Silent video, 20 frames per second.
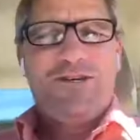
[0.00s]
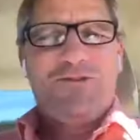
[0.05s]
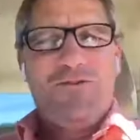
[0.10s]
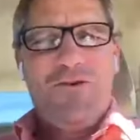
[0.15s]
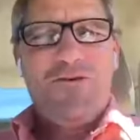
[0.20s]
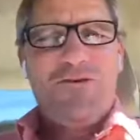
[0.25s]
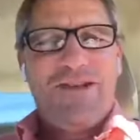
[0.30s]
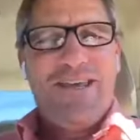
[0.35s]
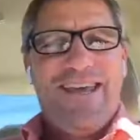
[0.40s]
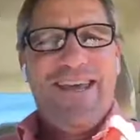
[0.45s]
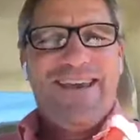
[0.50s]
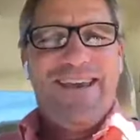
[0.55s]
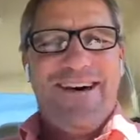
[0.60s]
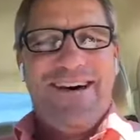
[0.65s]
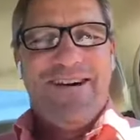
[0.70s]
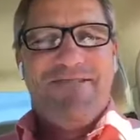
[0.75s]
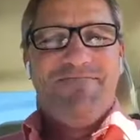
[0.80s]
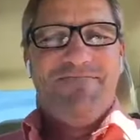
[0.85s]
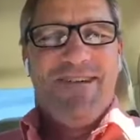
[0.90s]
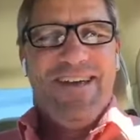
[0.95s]
want to get
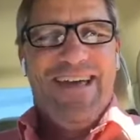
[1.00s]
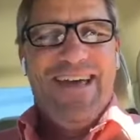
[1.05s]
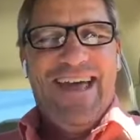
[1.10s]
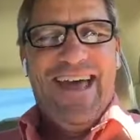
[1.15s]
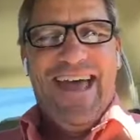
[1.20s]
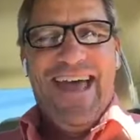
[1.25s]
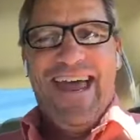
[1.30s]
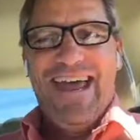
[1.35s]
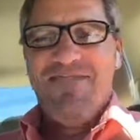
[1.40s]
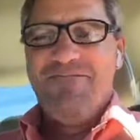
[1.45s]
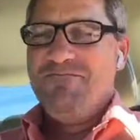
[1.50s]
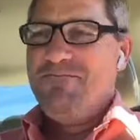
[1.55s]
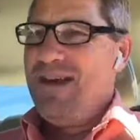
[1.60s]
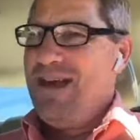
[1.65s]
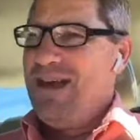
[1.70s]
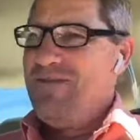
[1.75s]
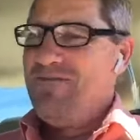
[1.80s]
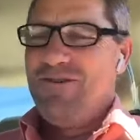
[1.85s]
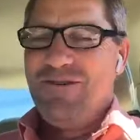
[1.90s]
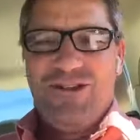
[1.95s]
up and
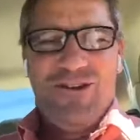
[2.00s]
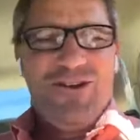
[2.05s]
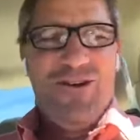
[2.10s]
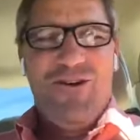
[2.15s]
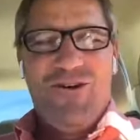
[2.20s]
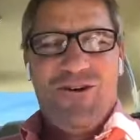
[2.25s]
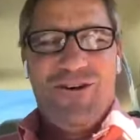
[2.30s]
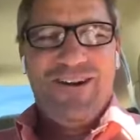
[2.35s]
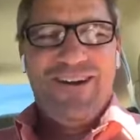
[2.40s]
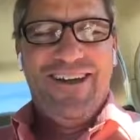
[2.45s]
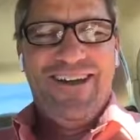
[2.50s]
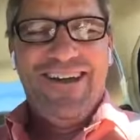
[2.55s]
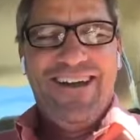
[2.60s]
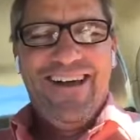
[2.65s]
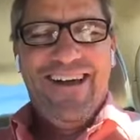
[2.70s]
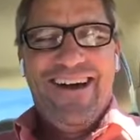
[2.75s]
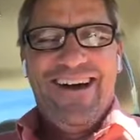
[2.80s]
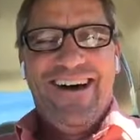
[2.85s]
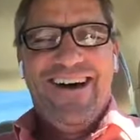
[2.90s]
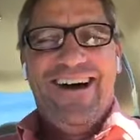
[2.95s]
meet with the Lord
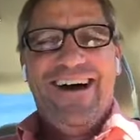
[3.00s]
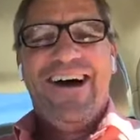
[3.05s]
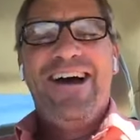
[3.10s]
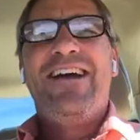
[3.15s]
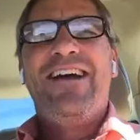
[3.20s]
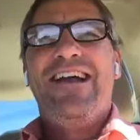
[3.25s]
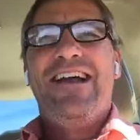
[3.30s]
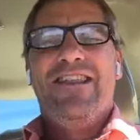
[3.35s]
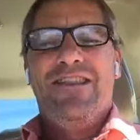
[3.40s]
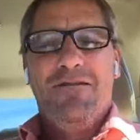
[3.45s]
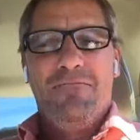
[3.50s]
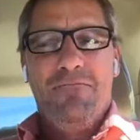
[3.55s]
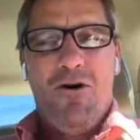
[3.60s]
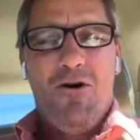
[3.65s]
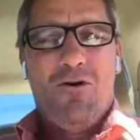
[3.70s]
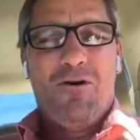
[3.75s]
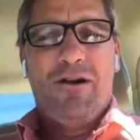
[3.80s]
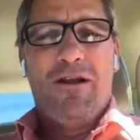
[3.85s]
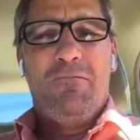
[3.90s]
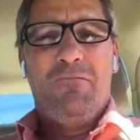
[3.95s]
uh, in the
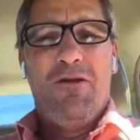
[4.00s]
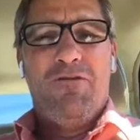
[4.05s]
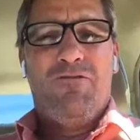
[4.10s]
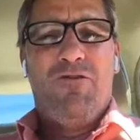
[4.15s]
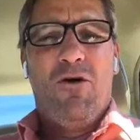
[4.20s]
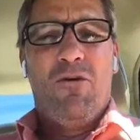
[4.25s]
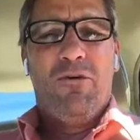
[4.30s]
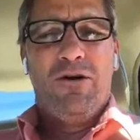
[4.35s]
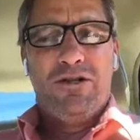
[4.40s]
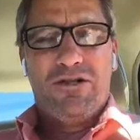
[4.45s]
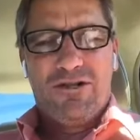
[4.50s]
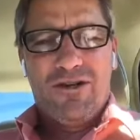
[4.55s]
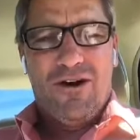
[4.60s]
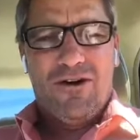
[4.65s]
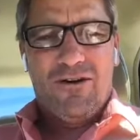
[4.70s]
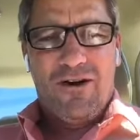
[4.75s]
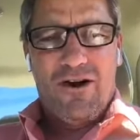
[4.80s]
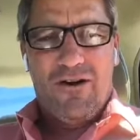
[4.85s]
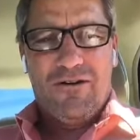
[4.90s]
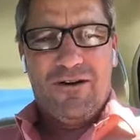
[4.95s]
morning before we
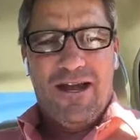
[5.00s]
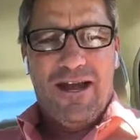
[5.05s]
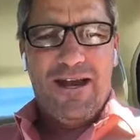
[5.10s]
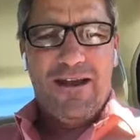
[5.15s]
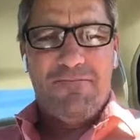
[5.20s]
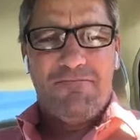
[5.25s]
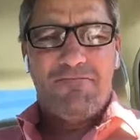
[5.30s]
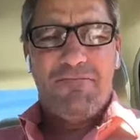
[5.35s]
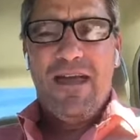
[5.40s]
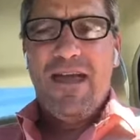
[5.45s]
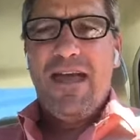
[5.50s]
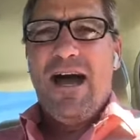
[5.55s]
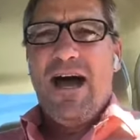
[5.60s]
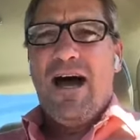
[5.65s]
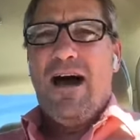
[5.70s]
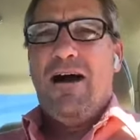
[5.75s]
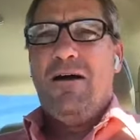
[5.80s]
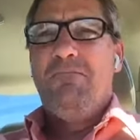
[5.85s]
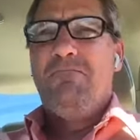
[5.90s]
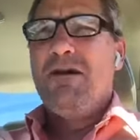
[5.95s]
start our day.
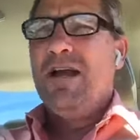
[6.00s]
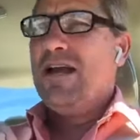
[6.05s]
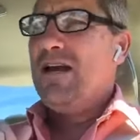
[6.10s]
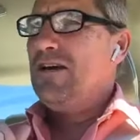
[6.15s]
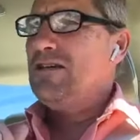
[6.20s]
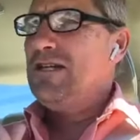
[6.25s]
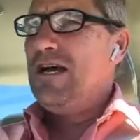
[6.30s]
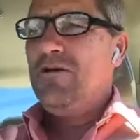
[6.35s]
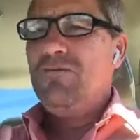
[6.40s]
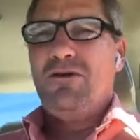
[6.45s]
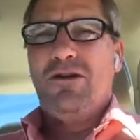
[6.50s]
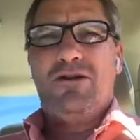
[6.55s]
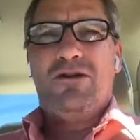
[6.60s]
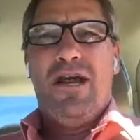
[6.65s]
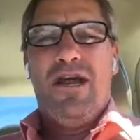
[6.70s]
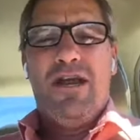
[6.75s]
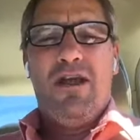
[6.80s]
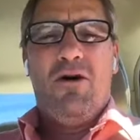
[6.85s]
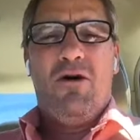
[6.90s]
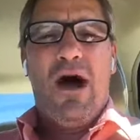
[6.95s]
Uh, because I want to
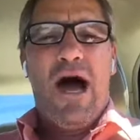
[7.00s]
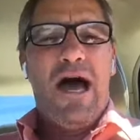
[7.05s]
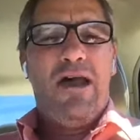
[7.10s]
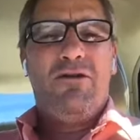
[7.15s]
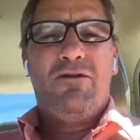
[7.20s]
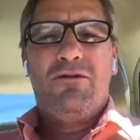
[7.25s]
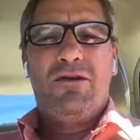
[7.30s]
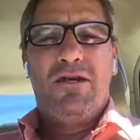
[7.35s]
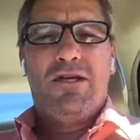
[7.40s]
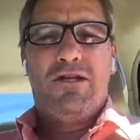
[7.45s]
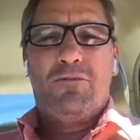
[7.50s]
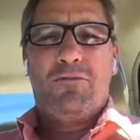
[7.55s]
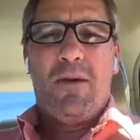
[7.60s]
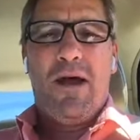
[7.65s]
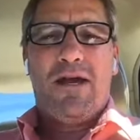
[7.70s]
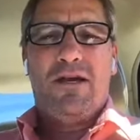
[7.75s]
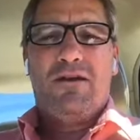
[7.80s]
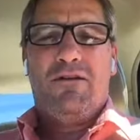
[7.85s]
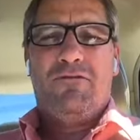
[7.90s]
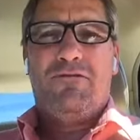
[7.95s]
tell you, I don't
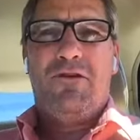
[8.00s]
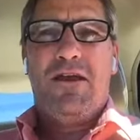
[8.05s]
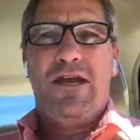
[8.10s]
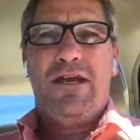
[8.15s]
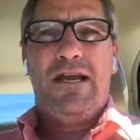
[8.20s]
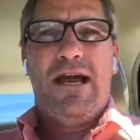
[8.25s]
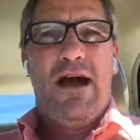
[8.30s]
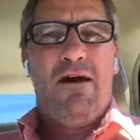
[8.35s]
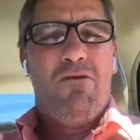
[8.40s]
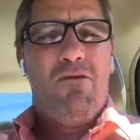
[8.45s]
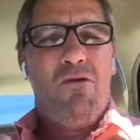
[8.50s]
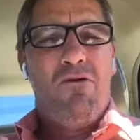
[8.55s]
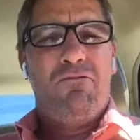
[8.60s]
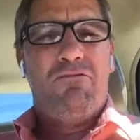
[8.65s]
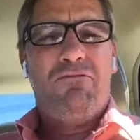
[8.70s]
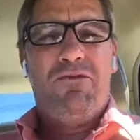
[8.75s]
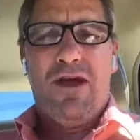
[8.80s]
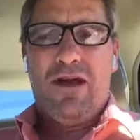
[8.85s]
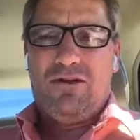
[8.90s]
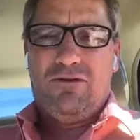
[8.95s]
expect defeat. I want
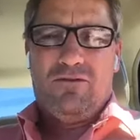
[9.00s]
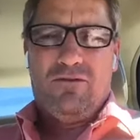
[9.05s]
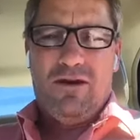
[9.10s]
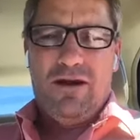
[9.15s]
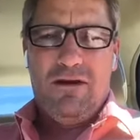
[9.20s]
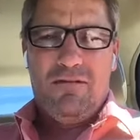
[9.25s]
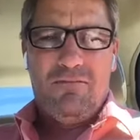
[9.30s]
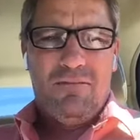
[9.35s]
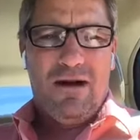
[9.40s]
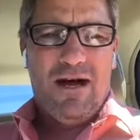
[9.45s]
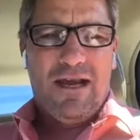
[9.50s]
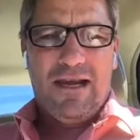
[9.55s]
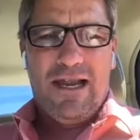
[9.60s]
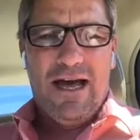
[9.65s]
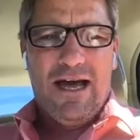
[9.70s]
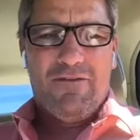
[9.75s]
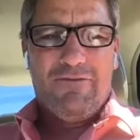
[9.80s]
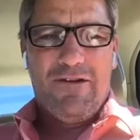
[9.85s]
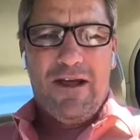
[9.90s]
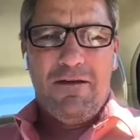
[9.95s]
victory in my
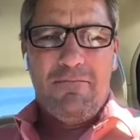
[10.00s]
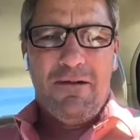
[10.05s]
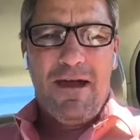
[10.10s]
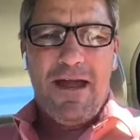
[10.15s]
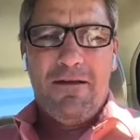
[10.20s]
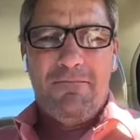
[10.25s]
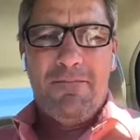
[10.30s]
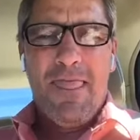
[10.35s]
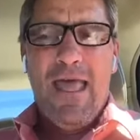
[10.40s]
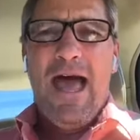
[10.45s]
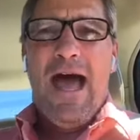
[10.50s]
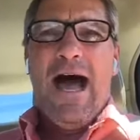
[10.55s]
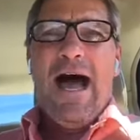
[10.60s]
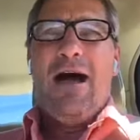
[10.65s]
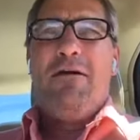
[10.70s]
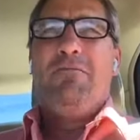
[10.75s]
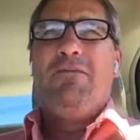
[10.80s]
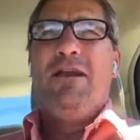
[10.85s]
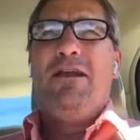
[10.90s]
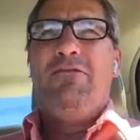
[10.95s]
life. Amen.
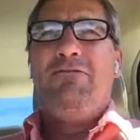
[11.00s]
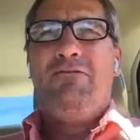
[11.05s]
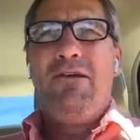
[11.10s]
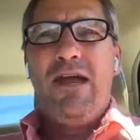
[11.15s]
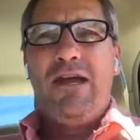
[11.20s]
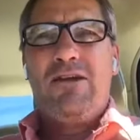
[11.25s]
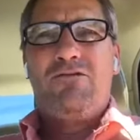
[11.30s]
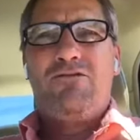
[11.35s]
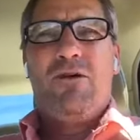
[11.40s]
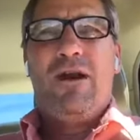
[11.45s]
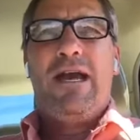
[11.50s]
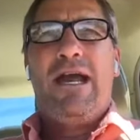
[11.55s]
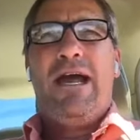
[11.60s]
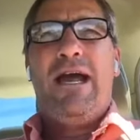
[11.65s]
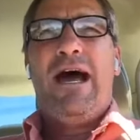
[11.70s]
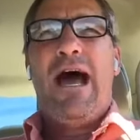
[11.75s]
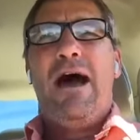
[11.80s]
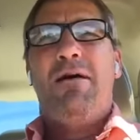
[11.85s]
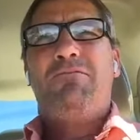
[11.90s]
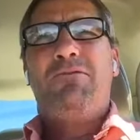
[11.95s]
I believe victory.
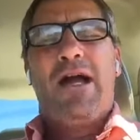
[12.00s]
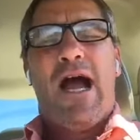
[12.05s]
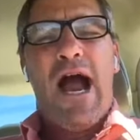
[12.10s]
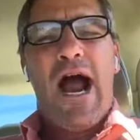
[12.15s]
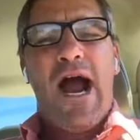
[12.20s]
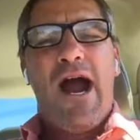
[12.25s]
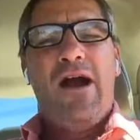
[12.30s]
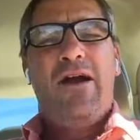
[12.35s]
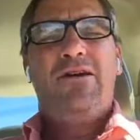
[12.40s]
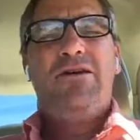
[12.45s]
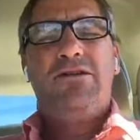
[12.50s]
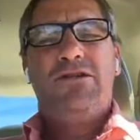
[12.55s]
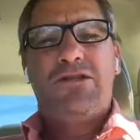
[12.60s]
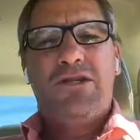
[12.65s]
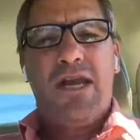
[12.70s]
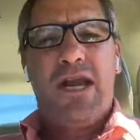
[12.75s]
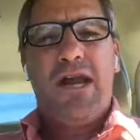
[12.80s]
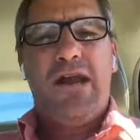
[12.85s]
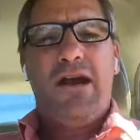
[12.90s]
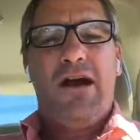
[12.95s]
I'm tired of
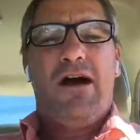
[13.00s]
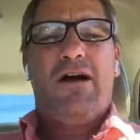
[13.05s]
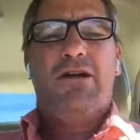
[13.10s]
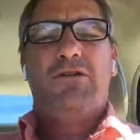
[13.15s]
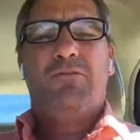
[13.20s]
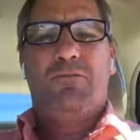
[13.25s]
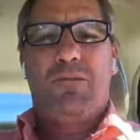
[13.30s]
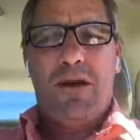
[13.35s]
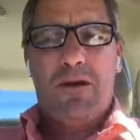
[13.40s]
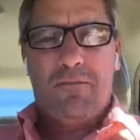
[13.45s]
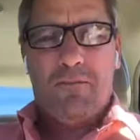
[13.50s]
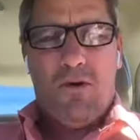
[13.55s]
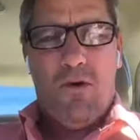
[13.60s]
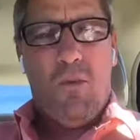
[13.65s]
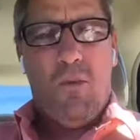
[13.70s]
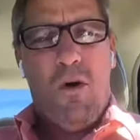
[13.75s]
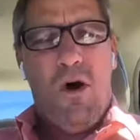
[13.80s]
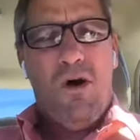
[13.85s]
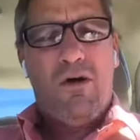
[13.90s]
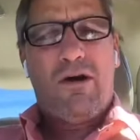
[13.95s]
seeing God's people
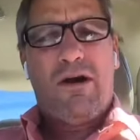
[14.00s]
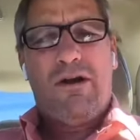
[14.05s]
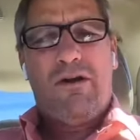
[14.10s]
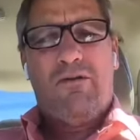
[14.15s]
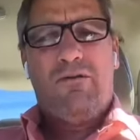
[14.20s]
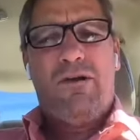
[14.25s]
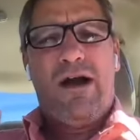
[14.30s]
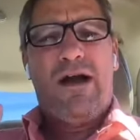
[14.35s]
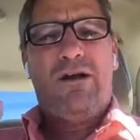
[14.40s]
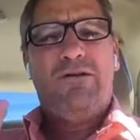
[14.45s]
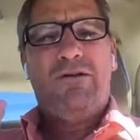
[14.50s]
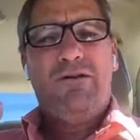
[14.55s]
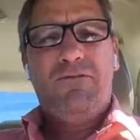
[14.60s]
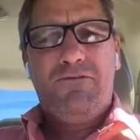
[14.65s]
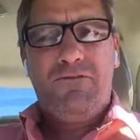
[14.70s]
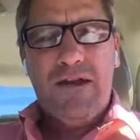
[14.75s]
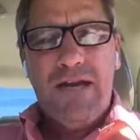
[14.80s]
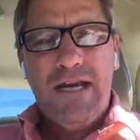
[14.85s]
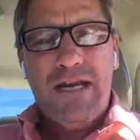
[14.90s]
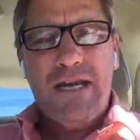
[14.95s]
walking around
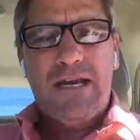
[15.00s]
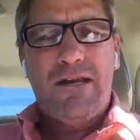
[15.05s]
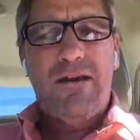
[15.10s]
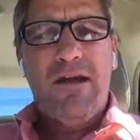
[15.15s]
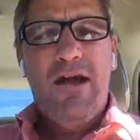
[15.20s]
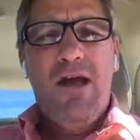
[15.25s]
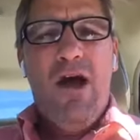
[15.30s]
defeated.